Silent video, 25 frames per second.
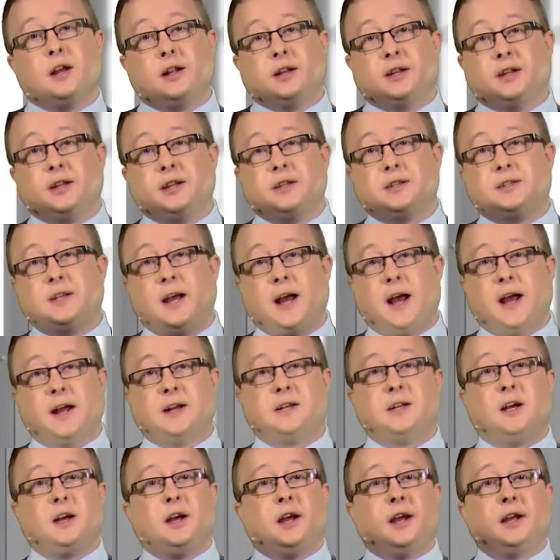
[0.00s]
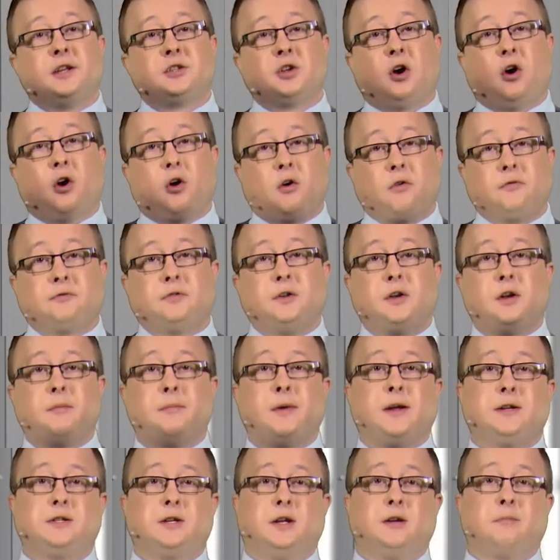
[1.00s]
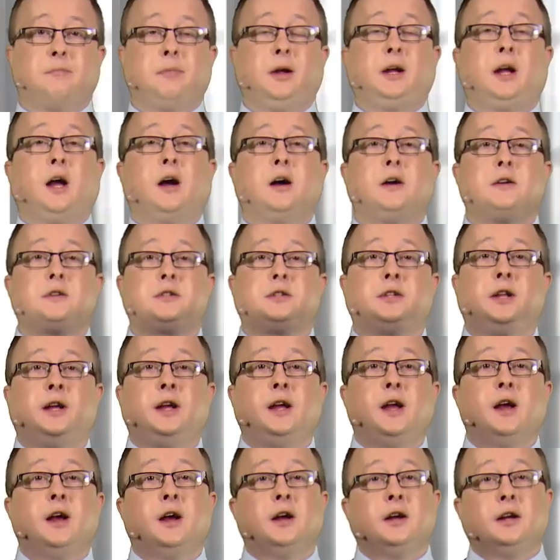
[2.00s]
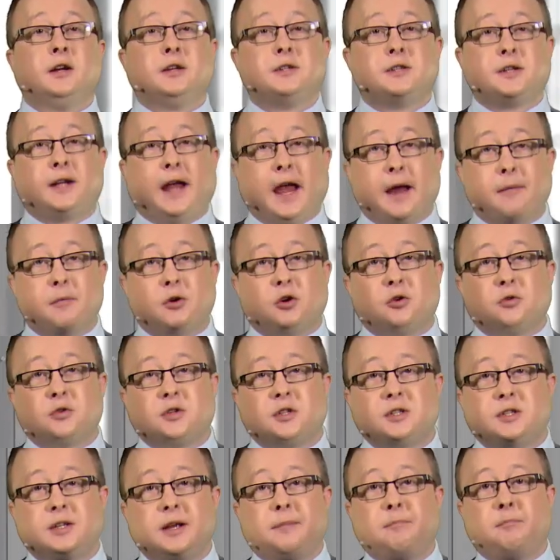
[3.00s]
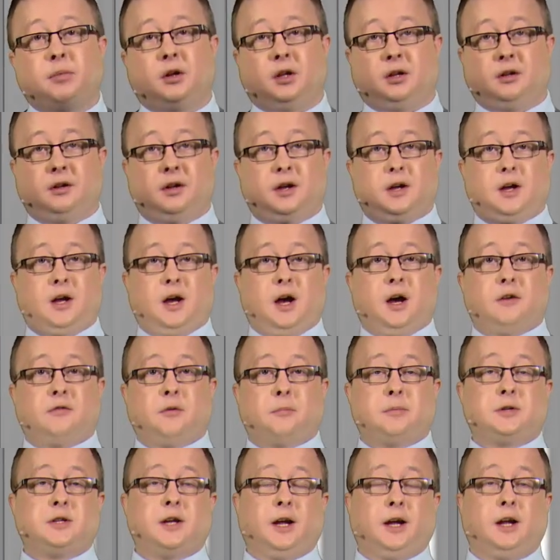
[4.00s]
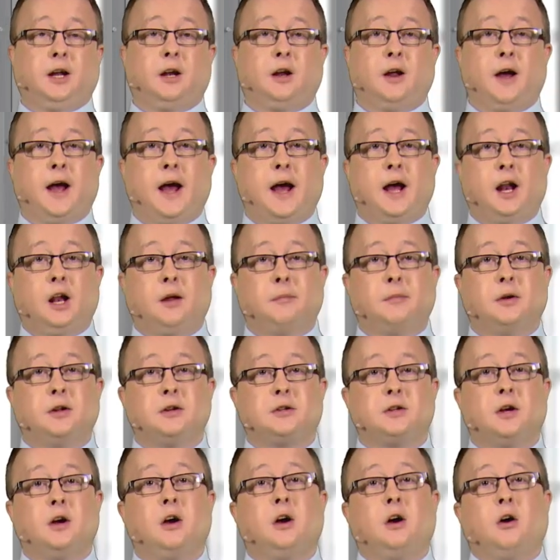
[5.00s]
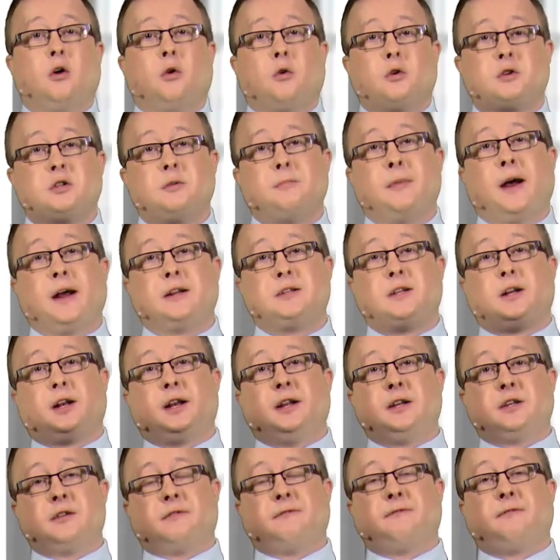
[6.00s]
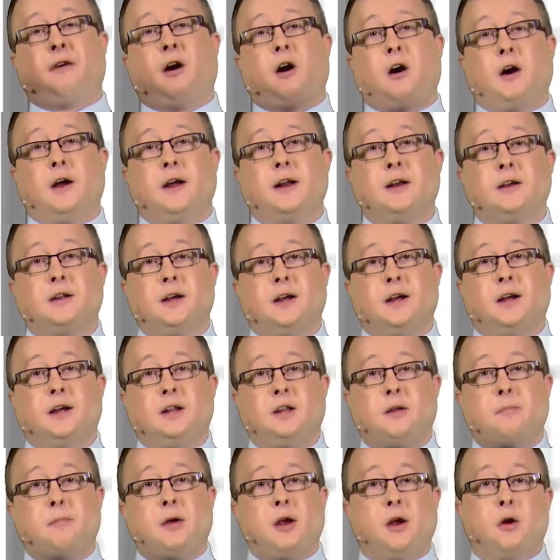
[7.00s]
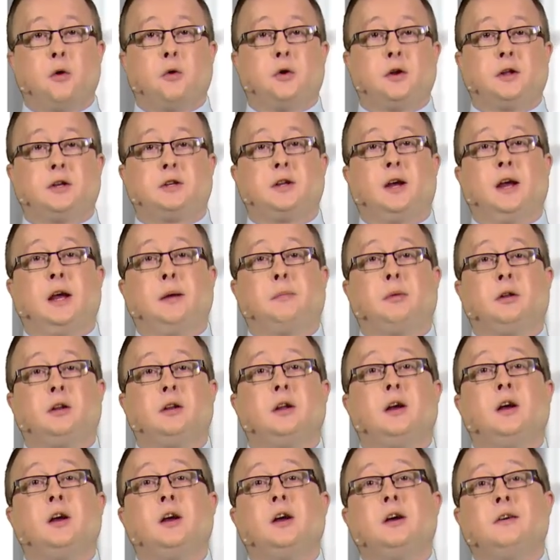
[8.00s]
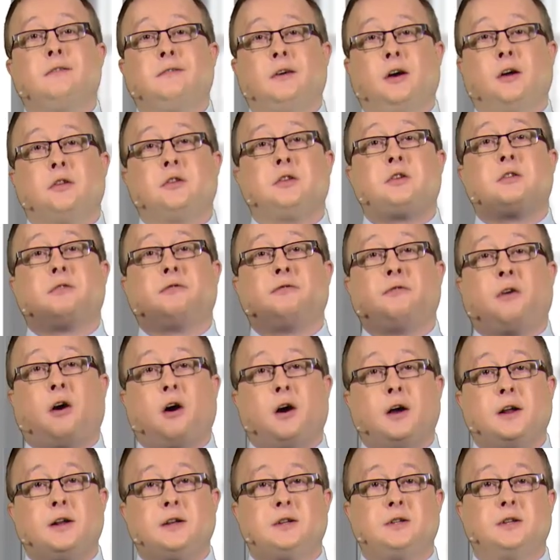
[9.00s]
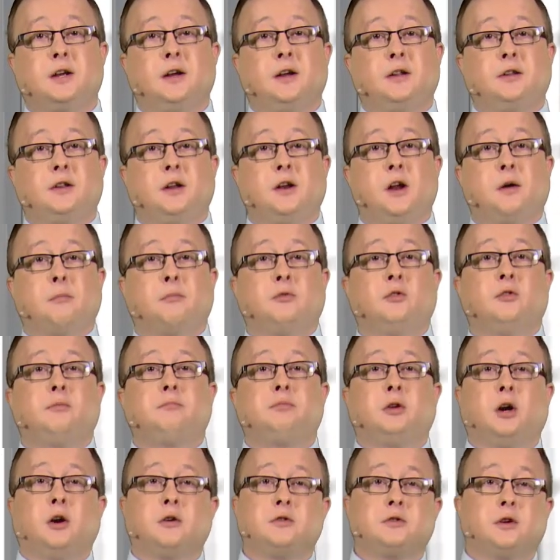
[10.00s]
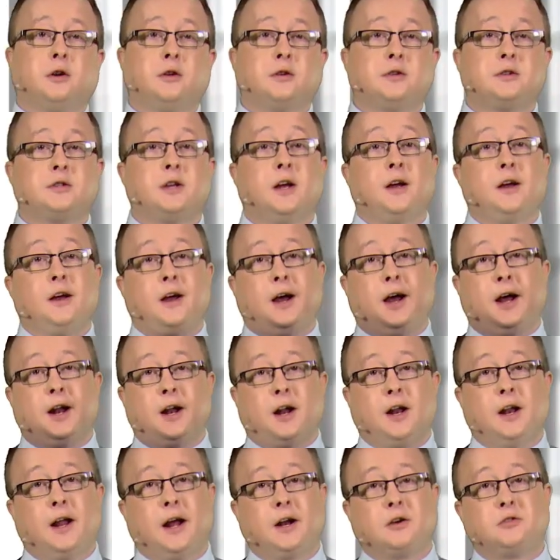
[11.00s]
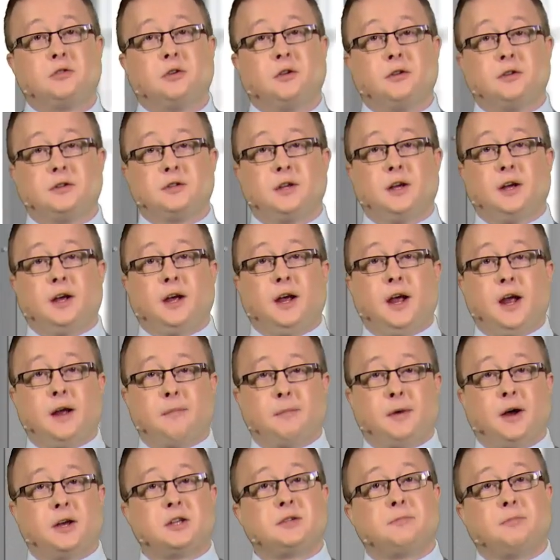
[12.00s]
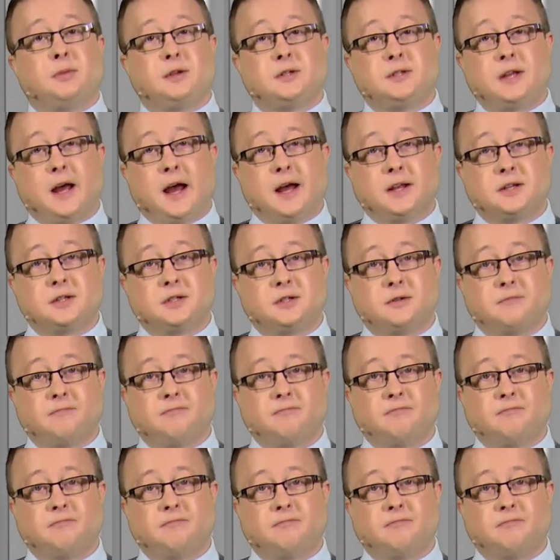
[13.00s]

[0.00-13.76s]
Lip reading: the Z is often omitted because the chemical symbol of a particular element automatically defined in the periodic table further defines the number of protons and electrons it must possess.